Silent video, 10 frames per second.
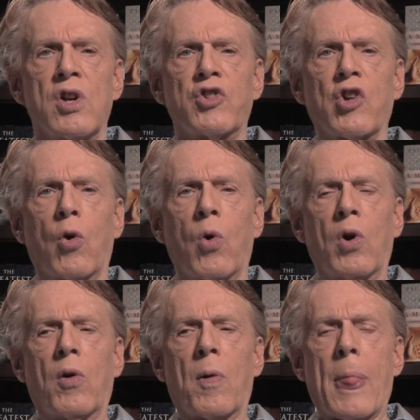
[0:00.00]
So
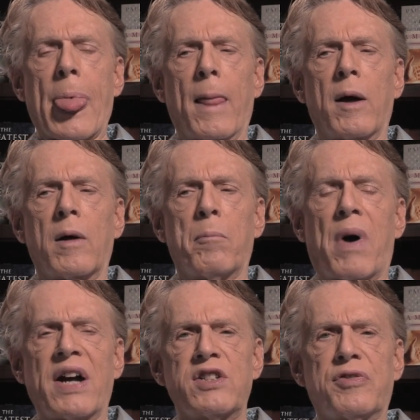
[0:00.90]

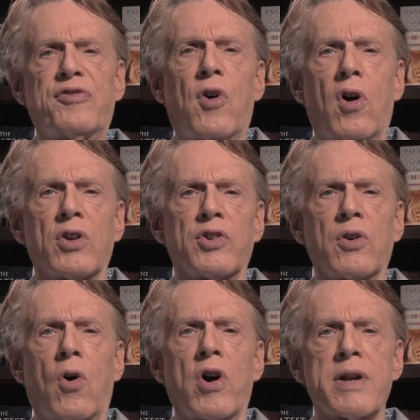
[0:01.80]
by default,
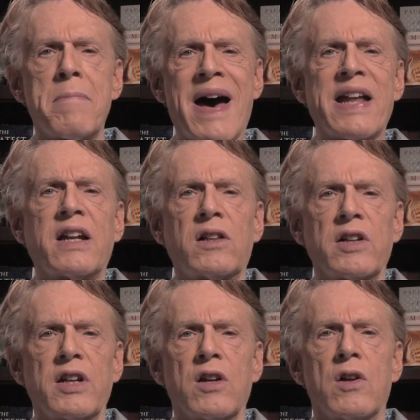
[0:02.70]

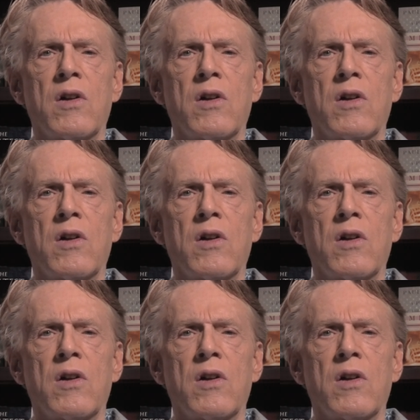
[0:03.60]
automatically,